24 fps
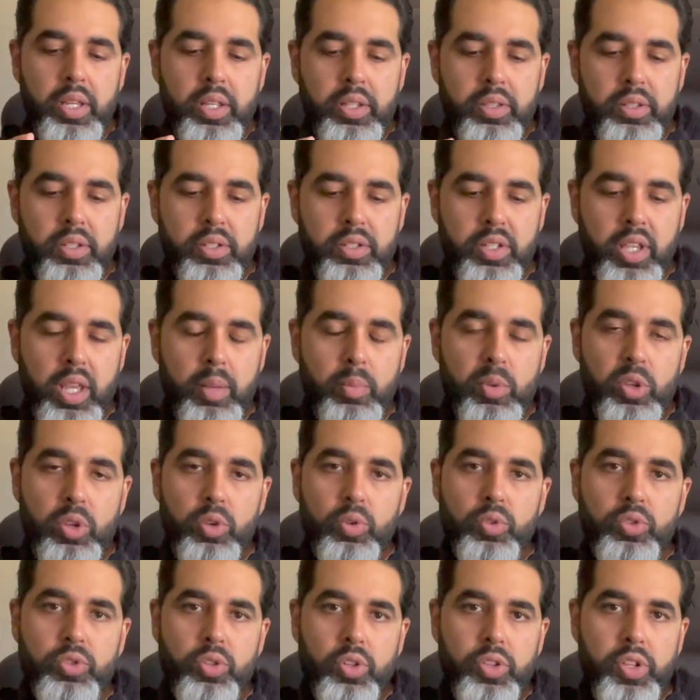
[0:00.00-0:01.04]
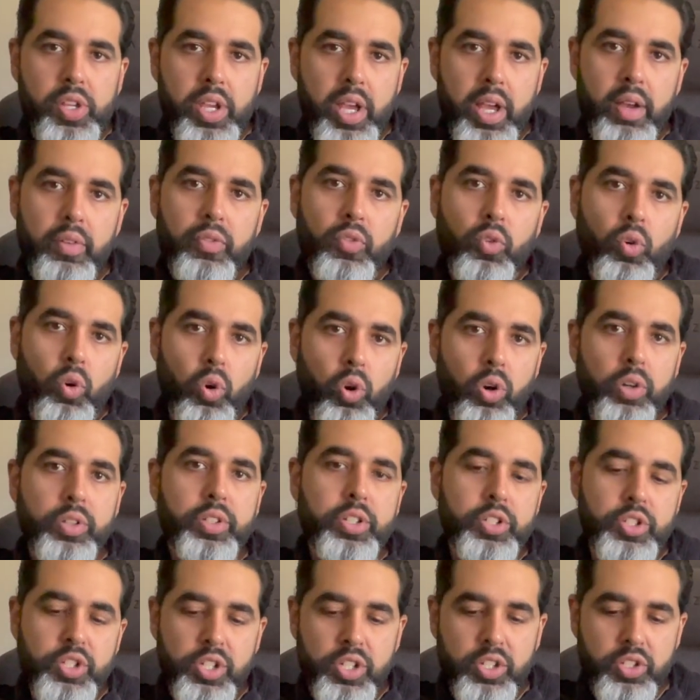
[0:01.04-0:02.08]
This can be used on the F or the
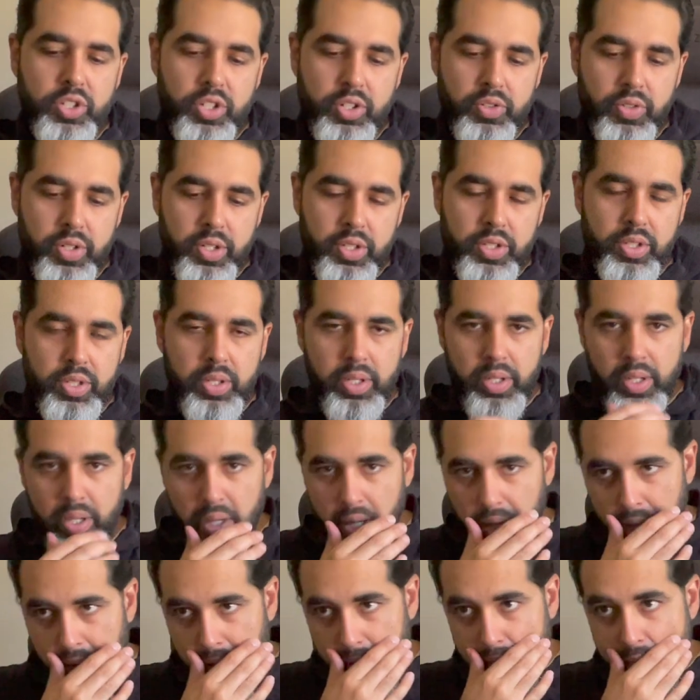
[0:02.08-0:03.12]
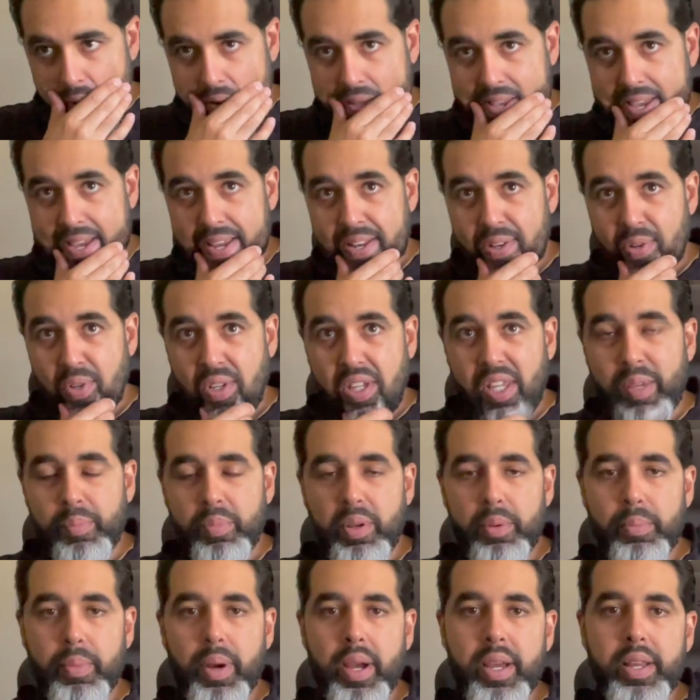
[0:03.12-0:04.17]
G Series. Uh, again, to keep
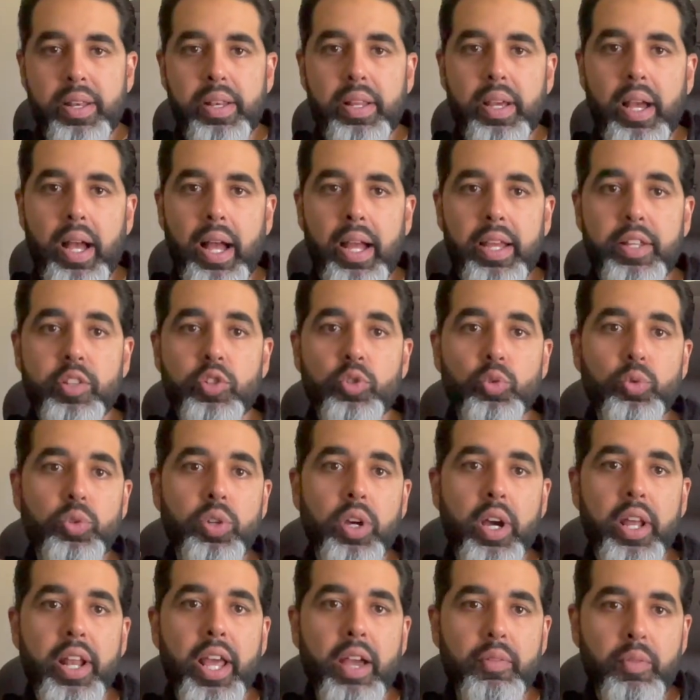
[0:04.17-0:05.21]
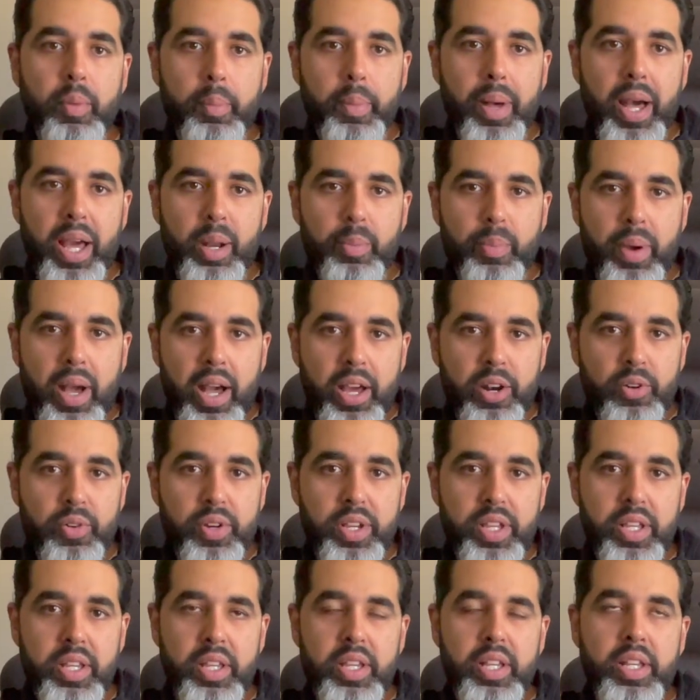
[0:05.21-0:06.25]
in mind, I do not have a bad
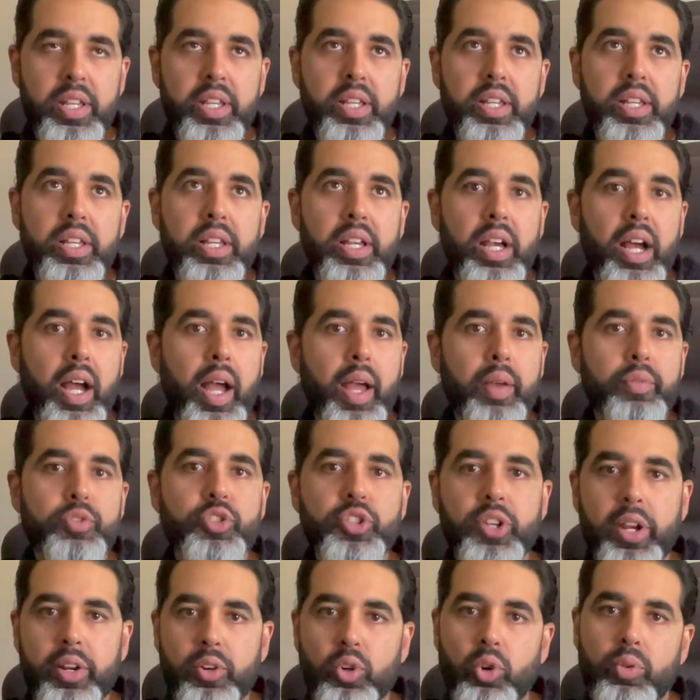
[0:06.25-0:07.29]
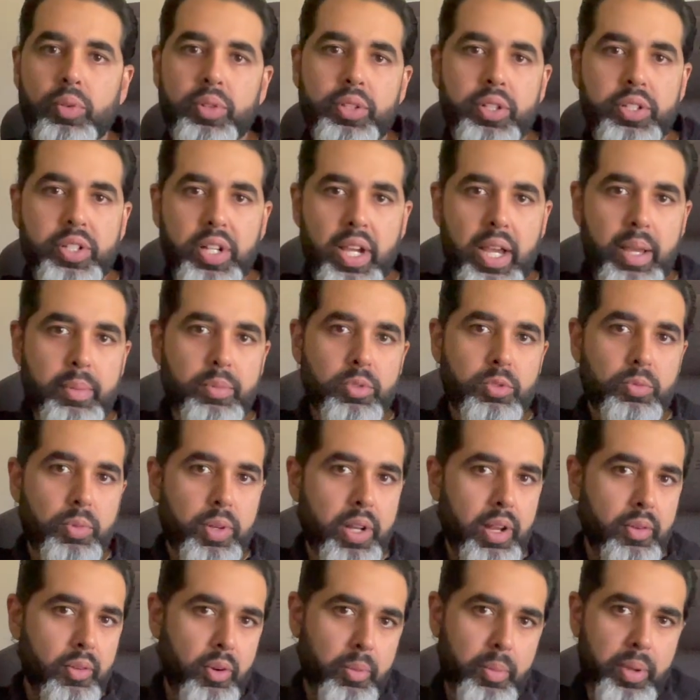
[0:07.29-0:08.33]
battery. I've checked over the times
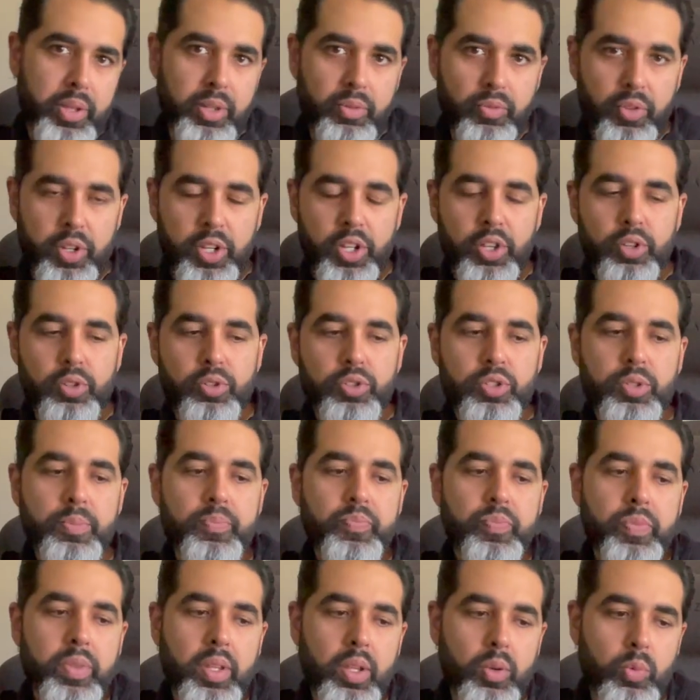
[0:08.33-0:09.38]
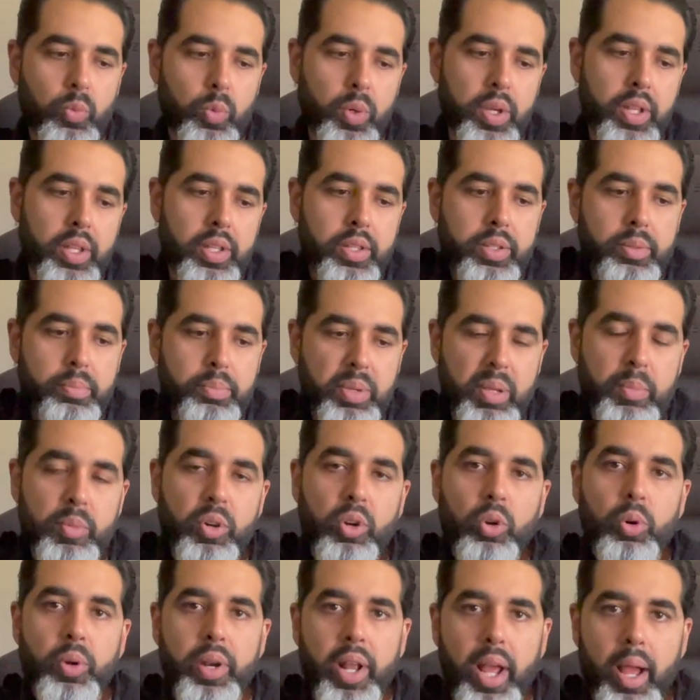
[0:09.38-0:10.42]
whenever I made the videos with
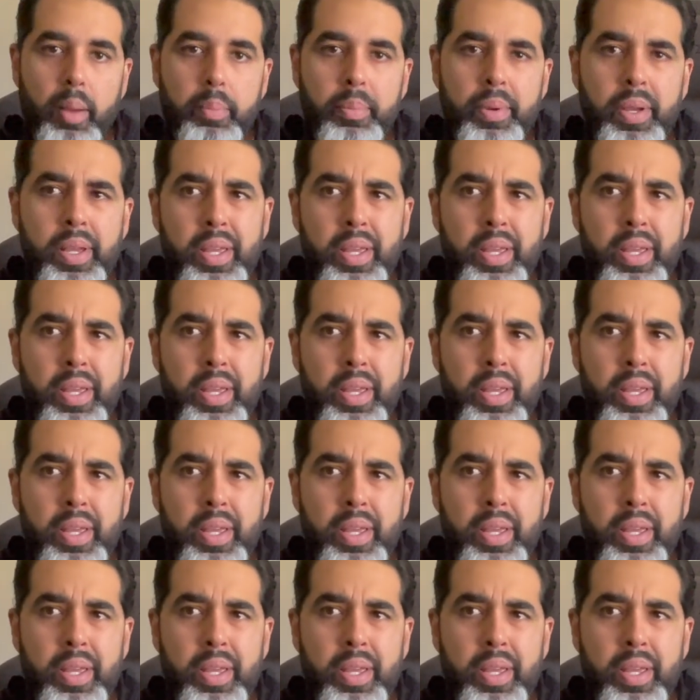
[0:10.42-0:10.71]
BimmerCode app.